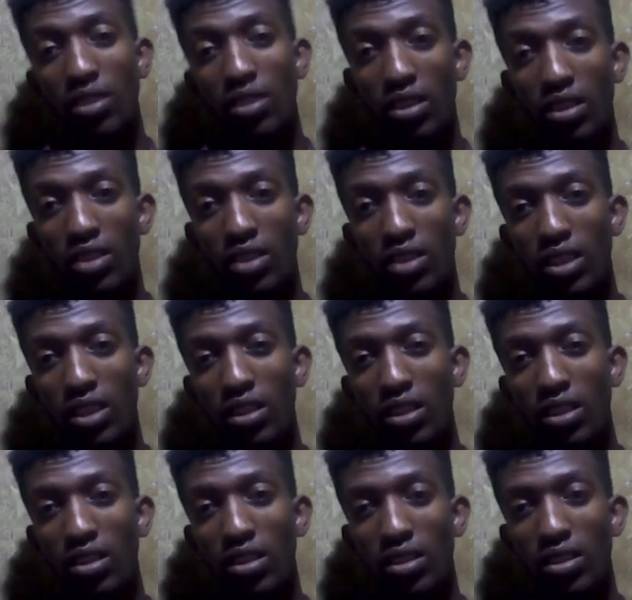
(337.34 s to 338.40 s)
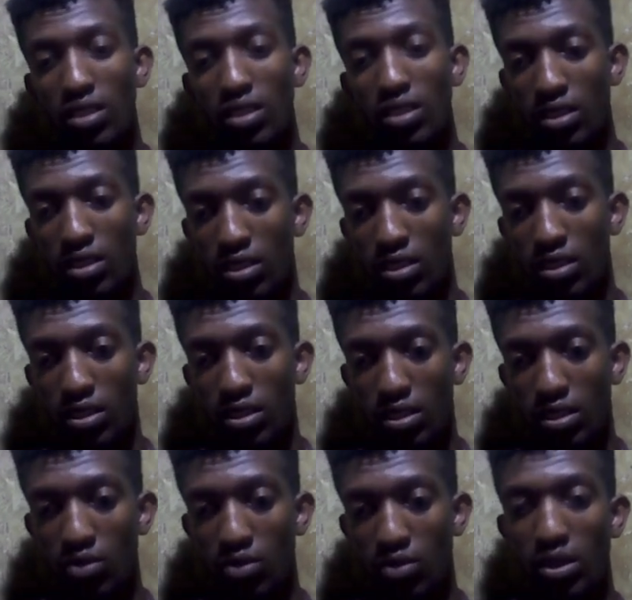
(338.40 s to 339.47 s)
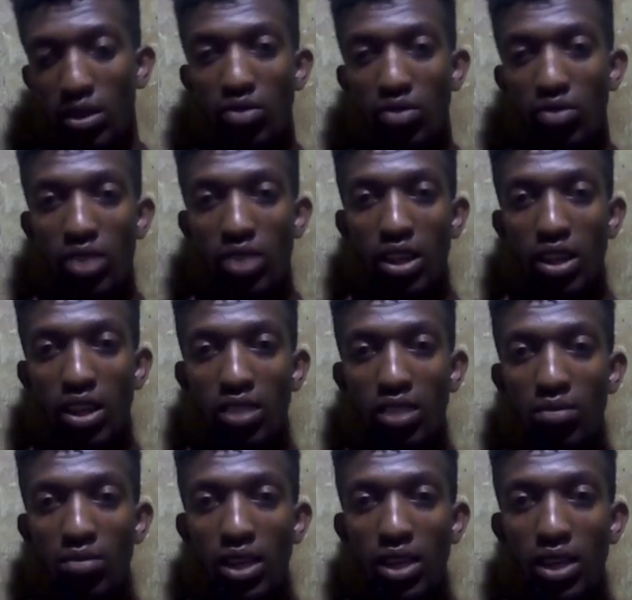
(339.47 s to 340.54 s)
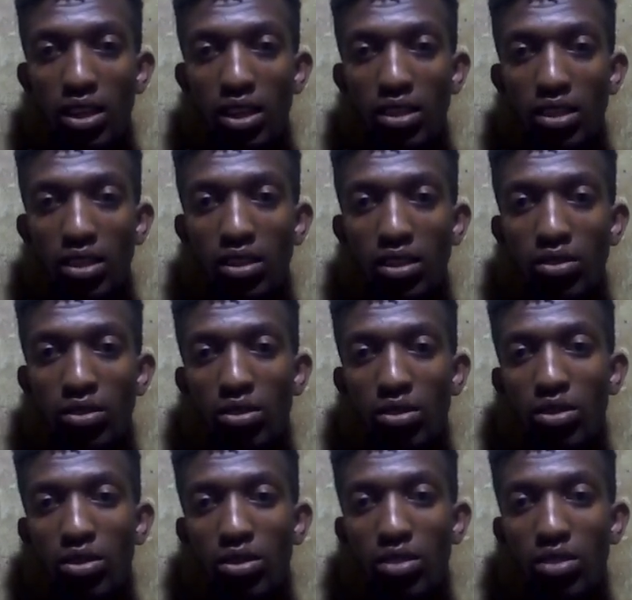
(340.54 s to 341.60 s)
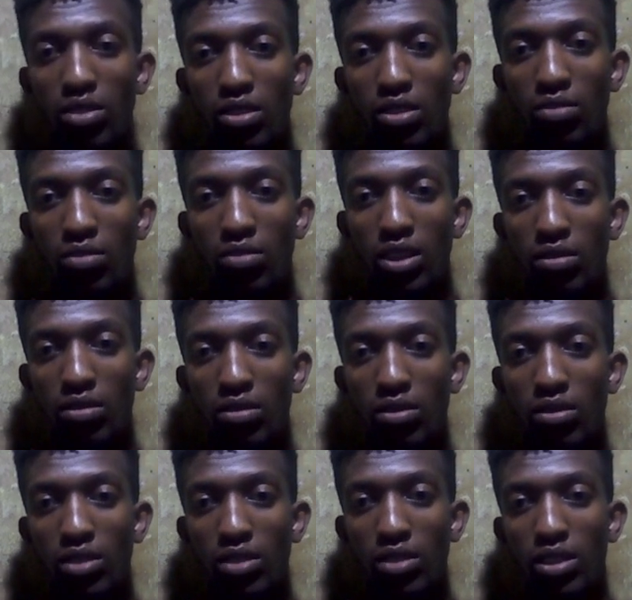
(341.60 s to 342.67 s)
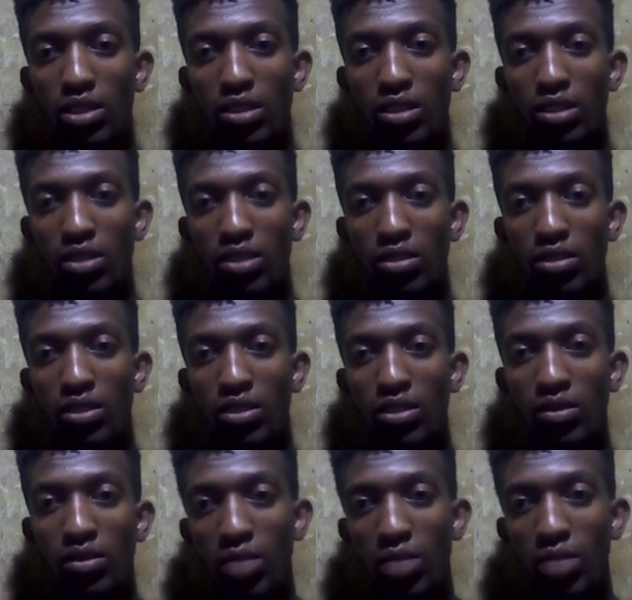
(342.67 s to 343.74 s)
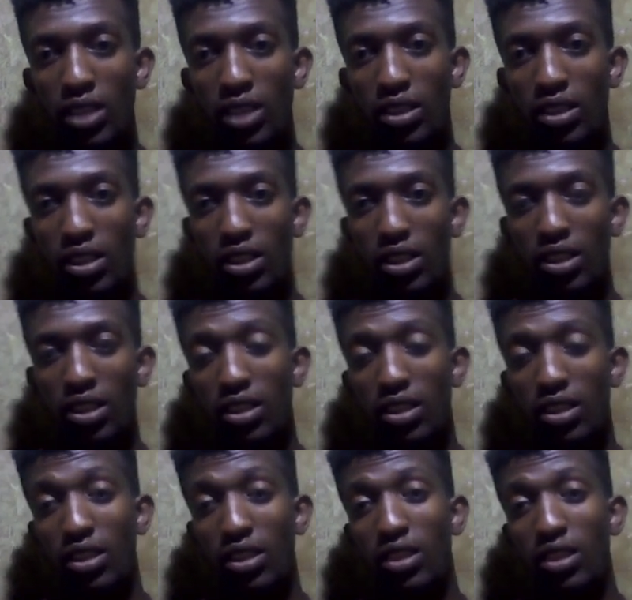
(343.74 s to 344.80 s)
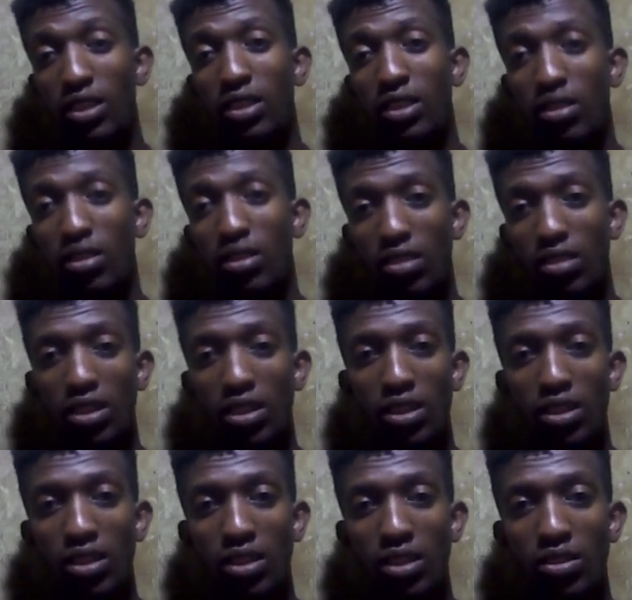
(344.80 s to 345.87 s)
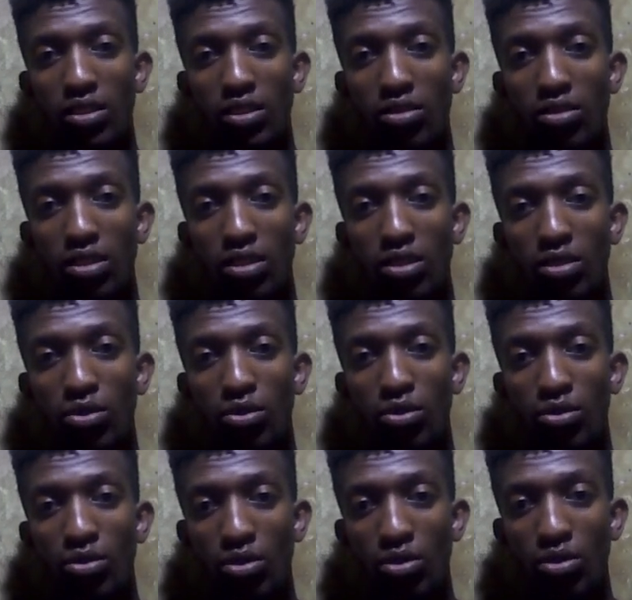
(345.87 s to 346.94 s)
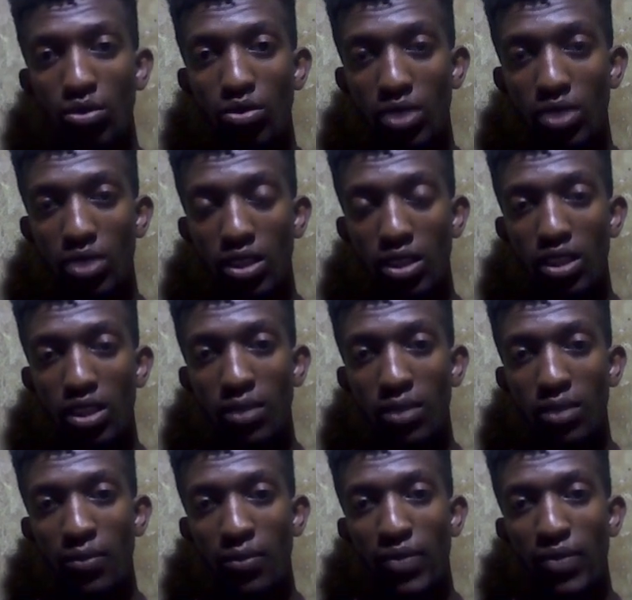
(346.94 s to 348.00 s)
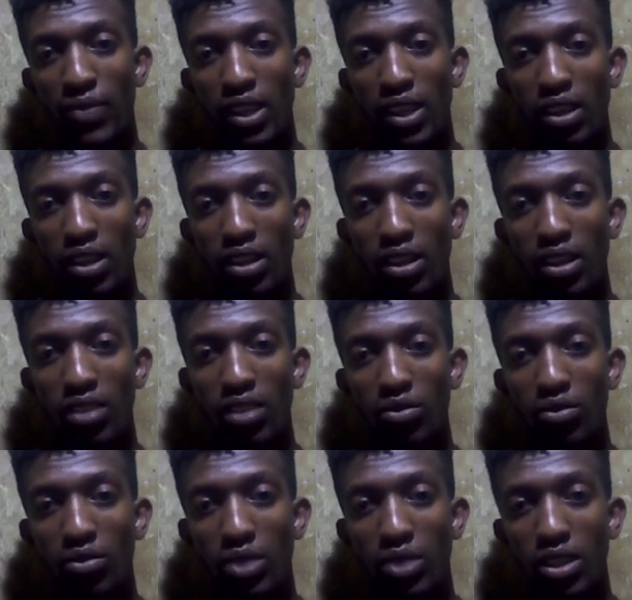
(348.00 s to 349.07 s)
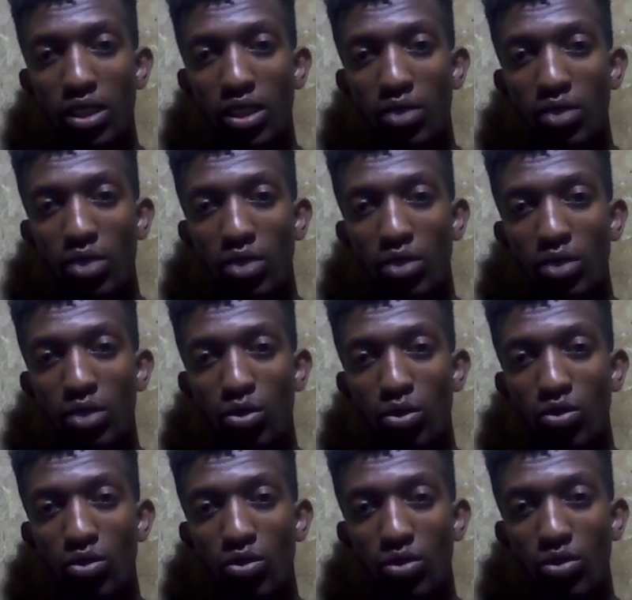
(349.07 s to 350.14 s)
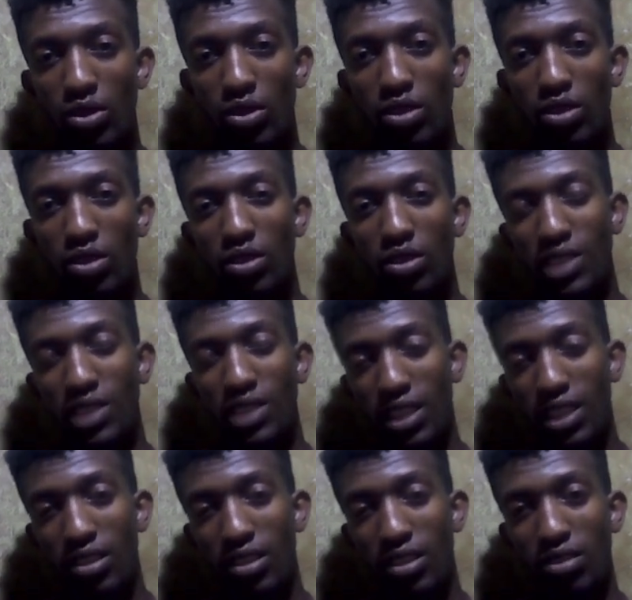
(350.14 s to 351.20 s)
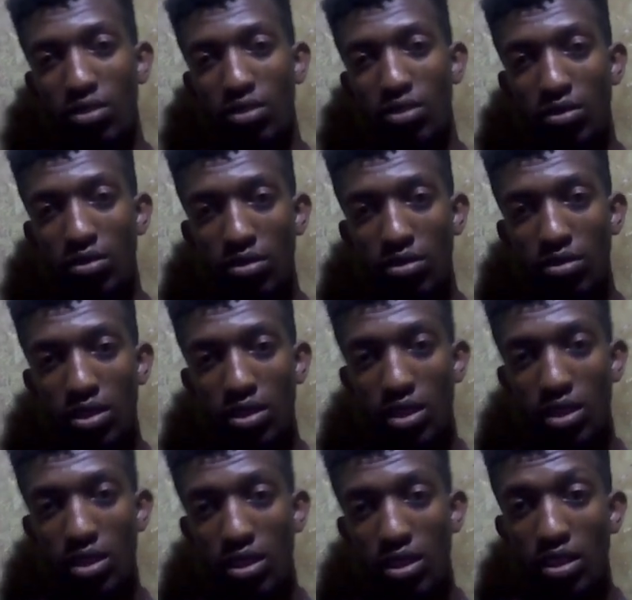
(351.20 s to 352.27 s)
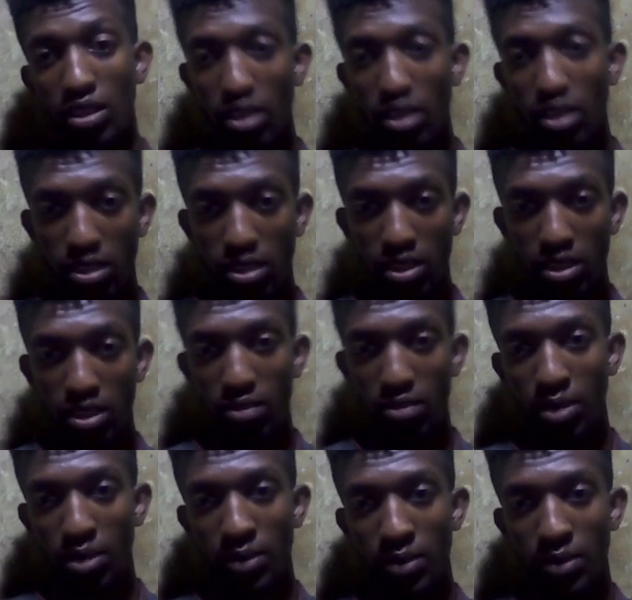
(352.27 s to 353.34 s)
Okay, that thing we had a buy right there, so as you can see black box right there, and we buy that thing. Okay, right there on RA2 we don't want that. Here we got 1, 2, then that's not good. Let's jump.